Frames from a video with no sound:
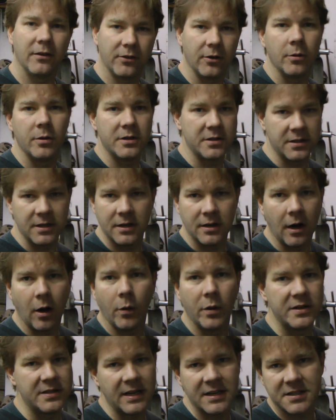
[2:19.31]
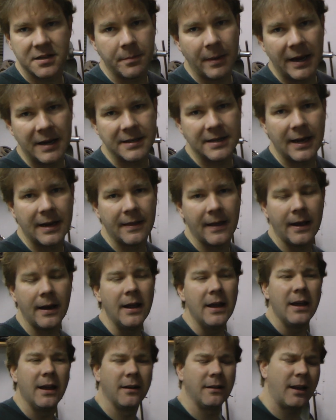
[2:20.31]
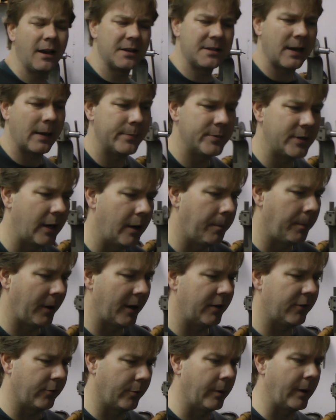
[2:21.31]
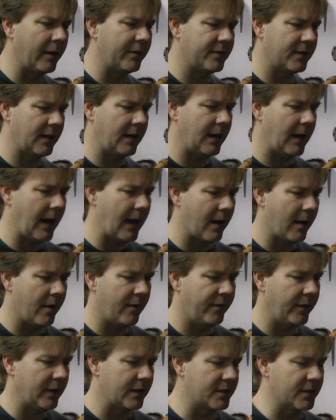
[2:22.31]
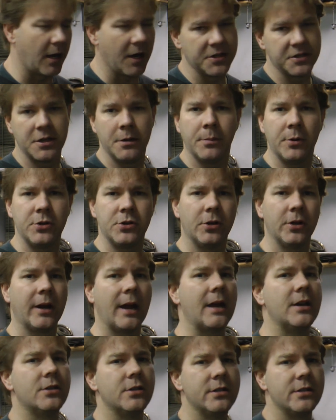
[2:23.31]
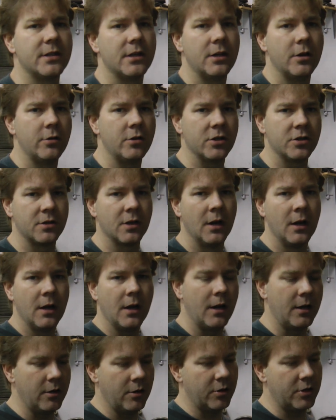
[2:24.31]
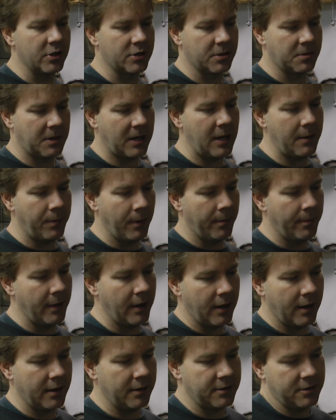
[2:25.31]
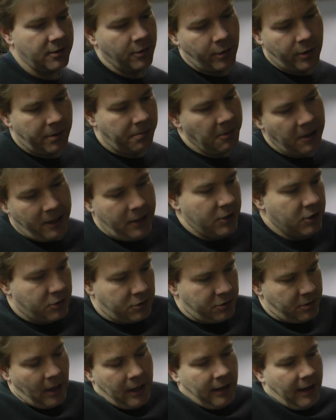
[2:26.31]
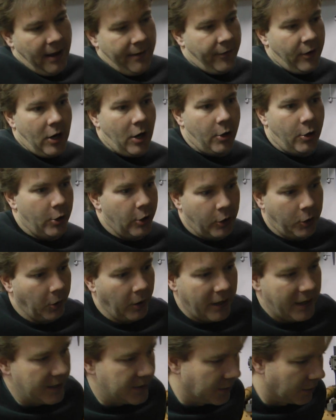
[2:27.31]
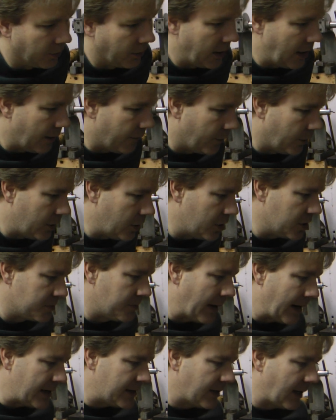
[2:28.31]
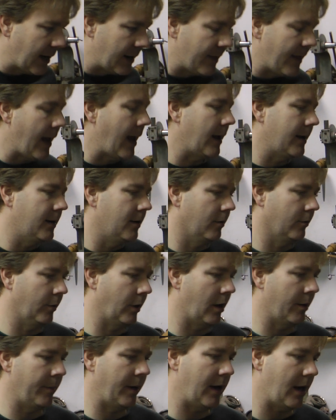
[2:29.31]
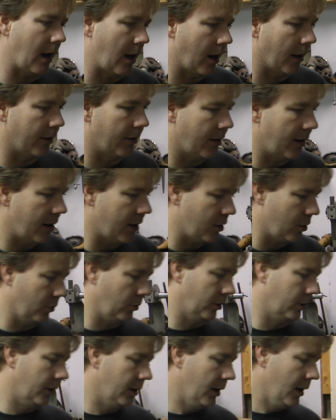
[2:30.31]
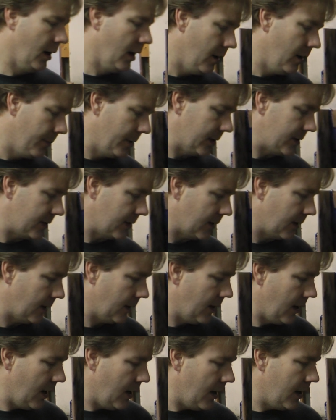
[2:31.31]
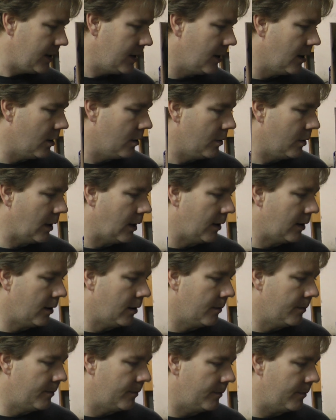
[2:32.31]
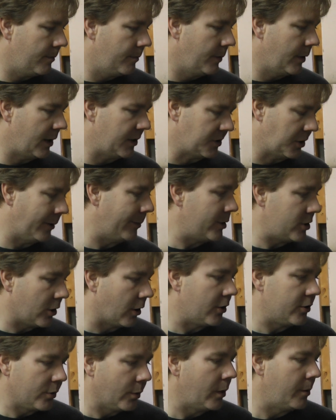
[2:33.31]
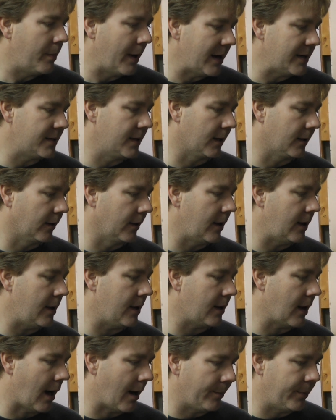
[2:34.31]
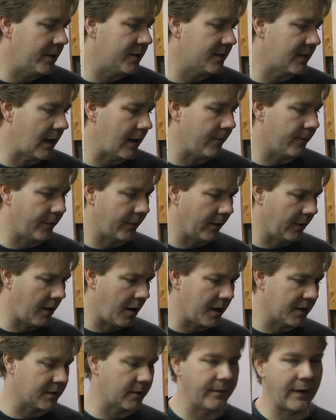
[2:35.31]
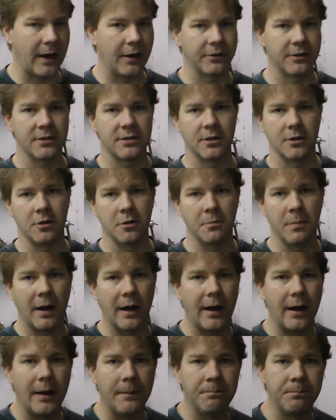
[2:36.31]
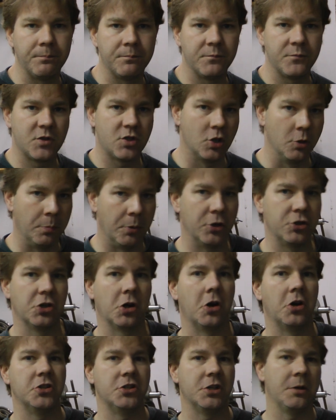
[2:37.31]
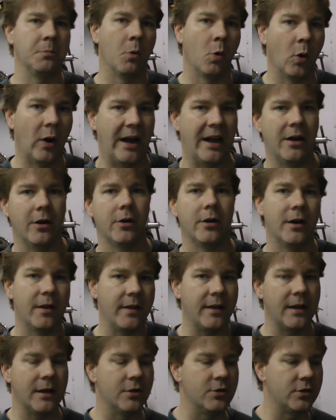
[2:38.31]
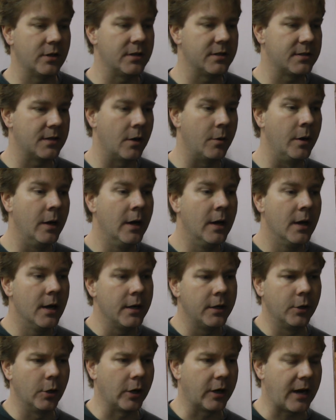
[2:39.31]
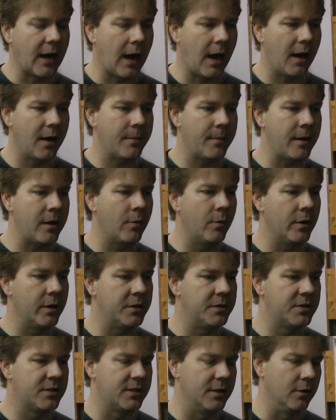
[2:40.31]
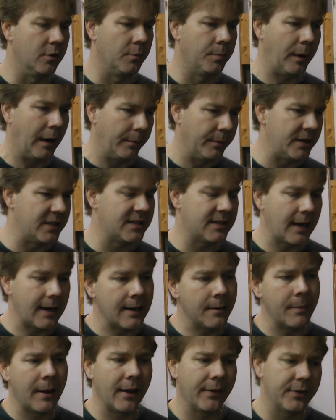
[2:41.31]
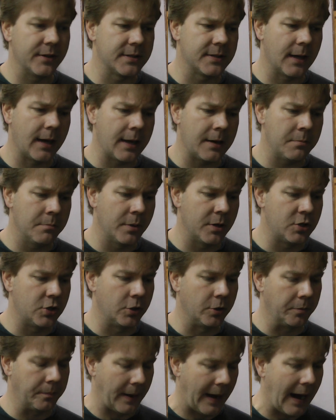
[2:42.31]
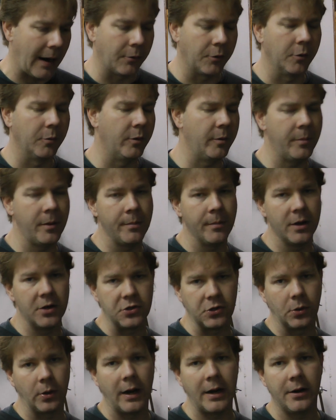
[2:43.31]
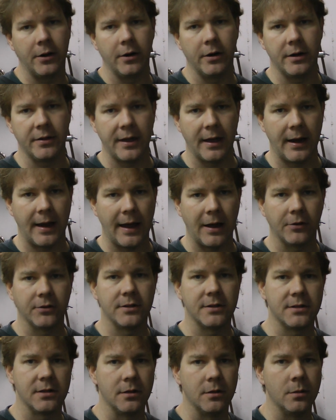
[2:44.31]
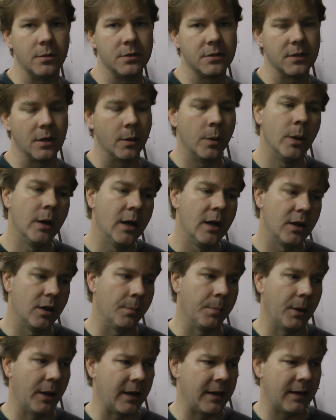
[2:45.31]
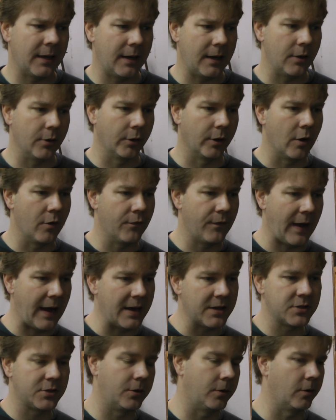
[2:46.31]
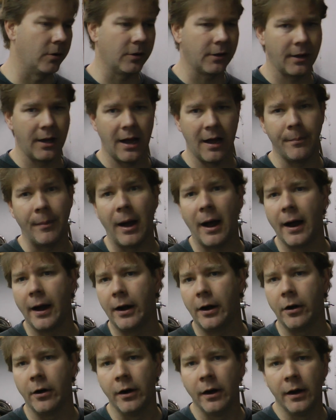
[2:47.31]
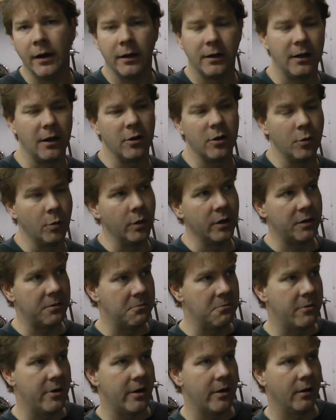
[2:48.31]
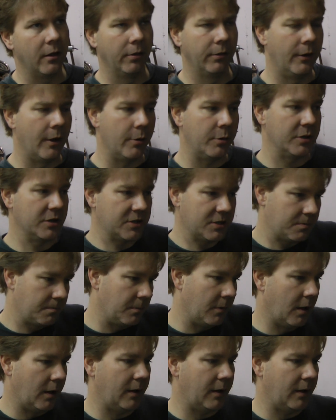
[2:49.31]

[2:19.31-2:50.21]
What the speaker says: Yeah, so it always has to maintain that. And a lot of times airplanes, from what I see, have exhaust temperature gauges, and you just keep them to 1,100 degrees or whatever. You just maintain that. You don't run them any hotter or any cooler. But but a turbocharger would basically compensate for the loss of altitude by supercharging more air into the engine. So your economy would still probably stay about the same, but your power would be much greater at that altitude. So the plane could either go faster or climb higher. You would notice.